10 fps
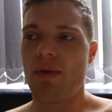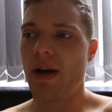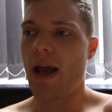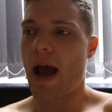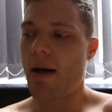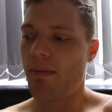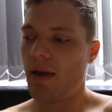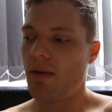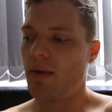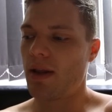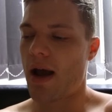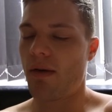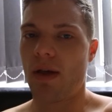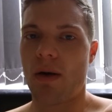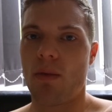Really happy with
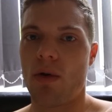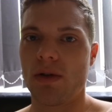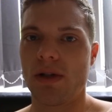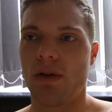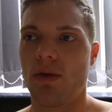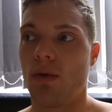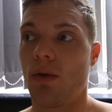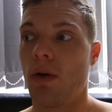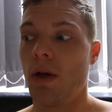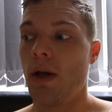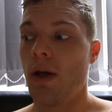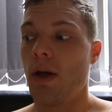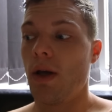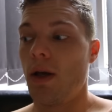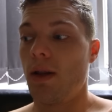how that was and thought
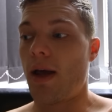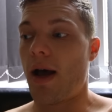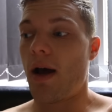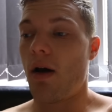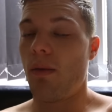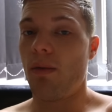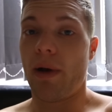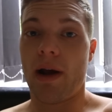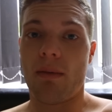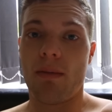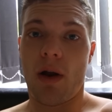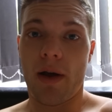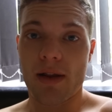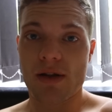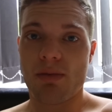that I would wake up
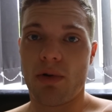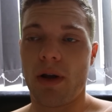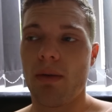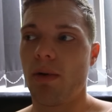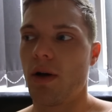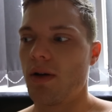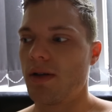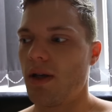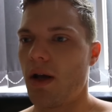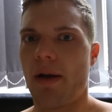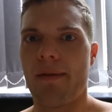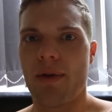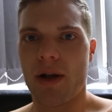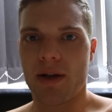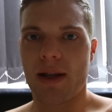light this morning because, yeah, I had a
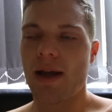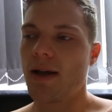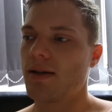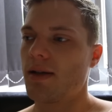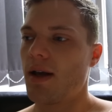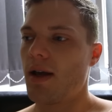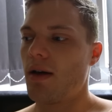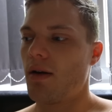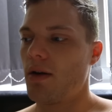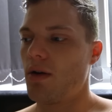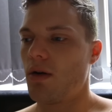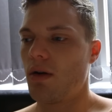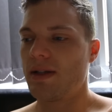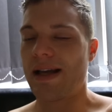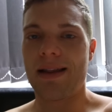really good day yesterday. I
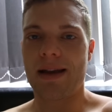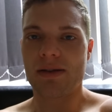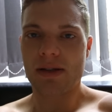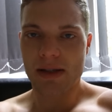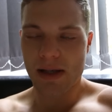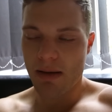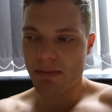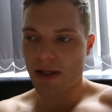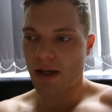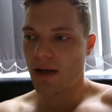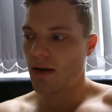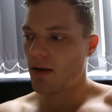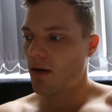got 10,000 steps in.